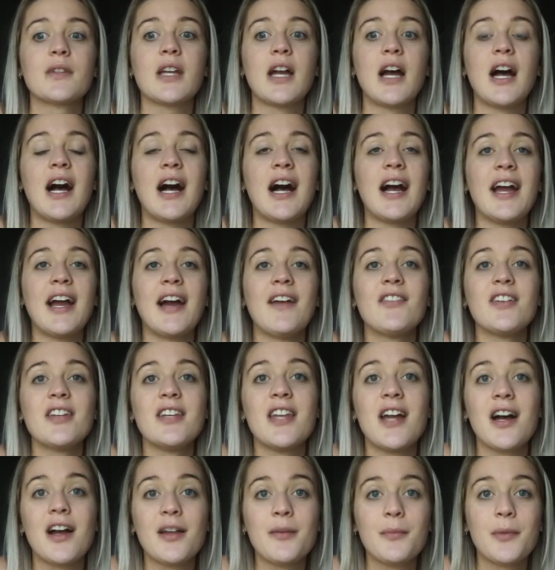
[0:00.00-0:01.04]
I have a
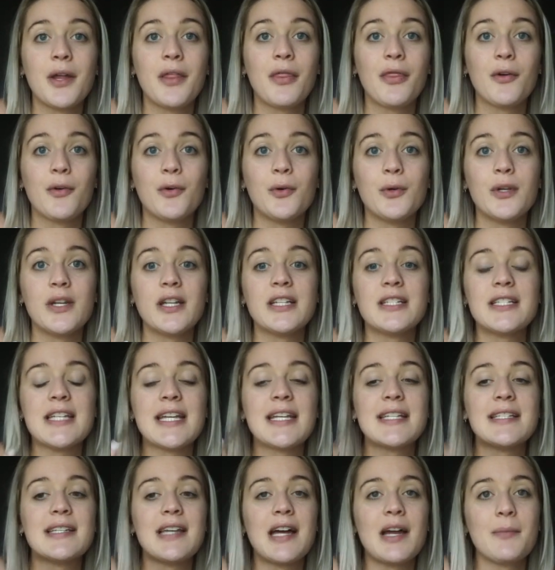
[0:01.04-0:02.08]
9-month-old, and it
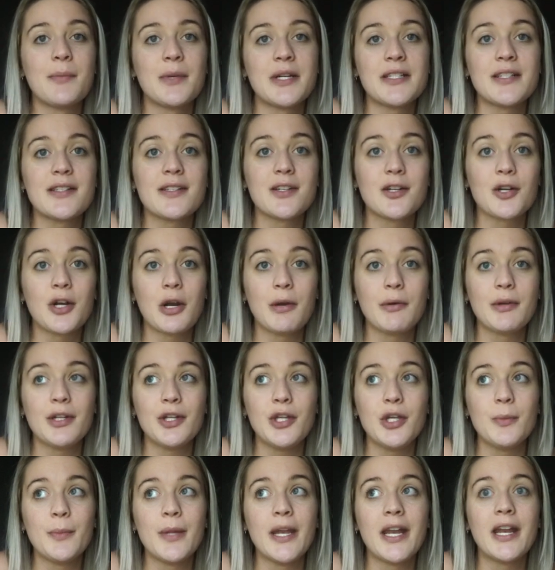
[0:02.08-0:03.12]
takes 9 months to grow a
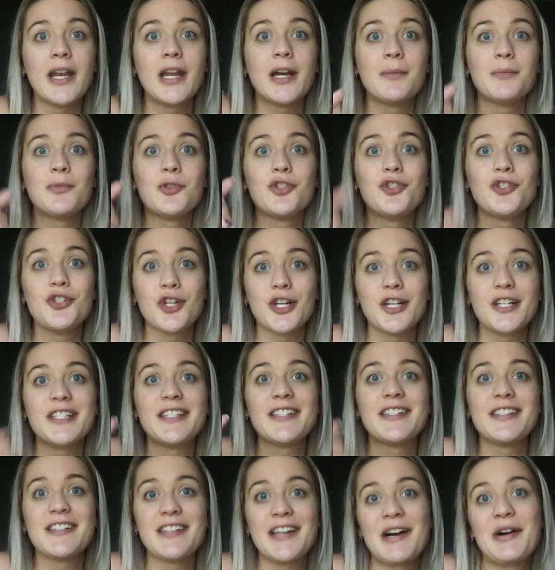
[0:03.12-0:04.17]
human, and I'm
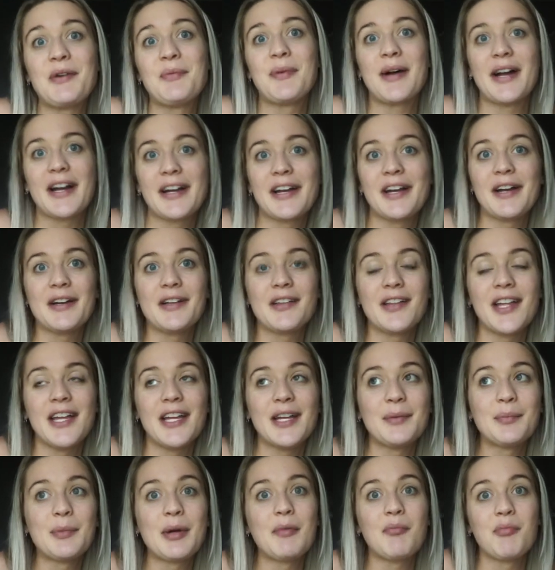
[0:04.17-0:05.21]
just now back at
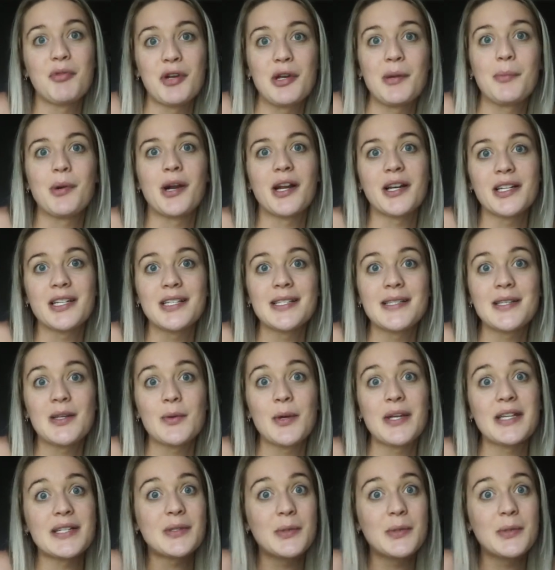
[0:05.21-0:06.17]
like my pre-pregnancy weight.